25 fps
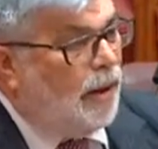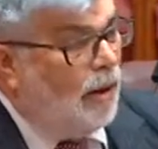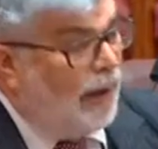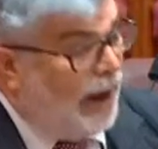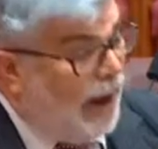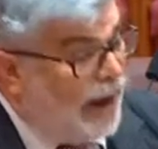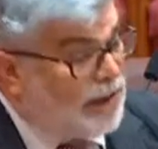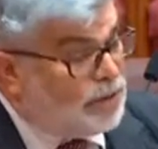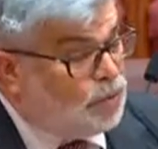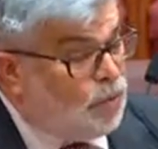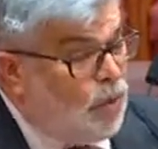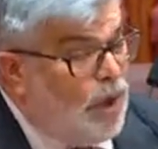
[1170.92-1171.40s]

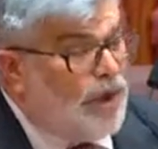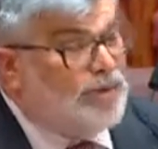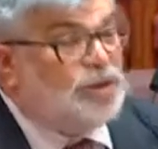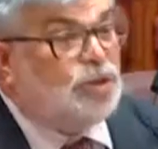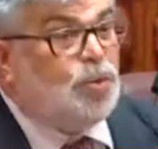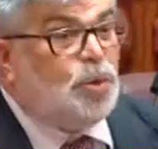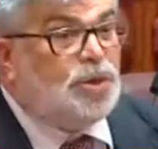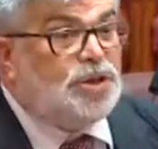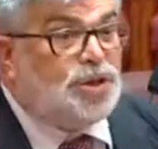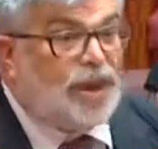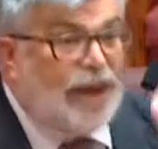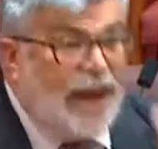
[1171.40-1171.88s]
has
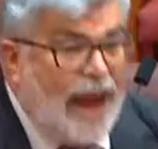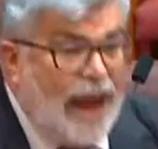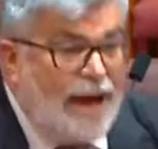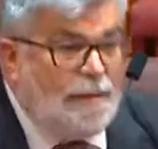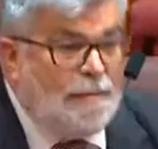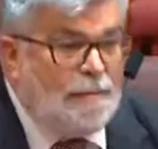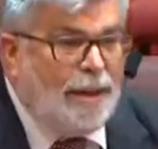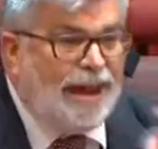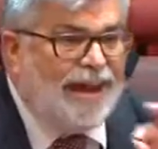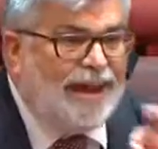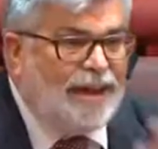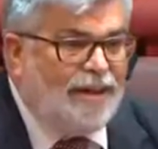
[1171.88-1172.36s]
rights which
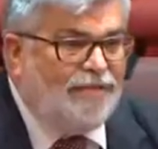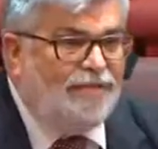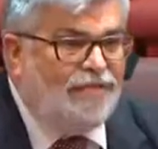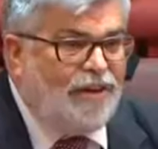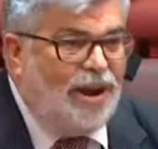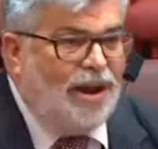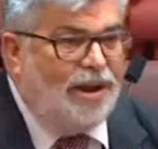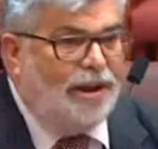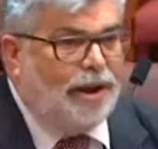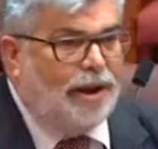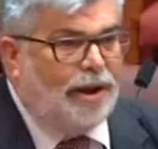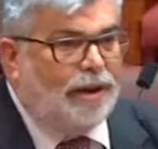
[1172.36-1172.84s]
can be
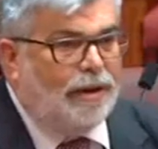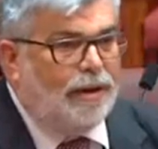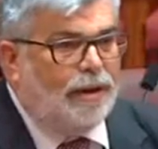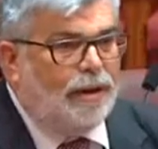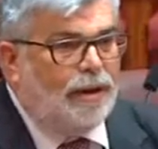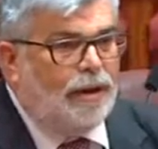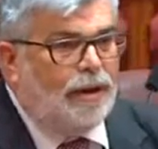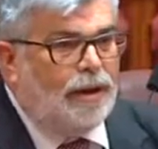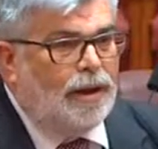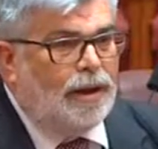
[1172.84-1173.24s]
defended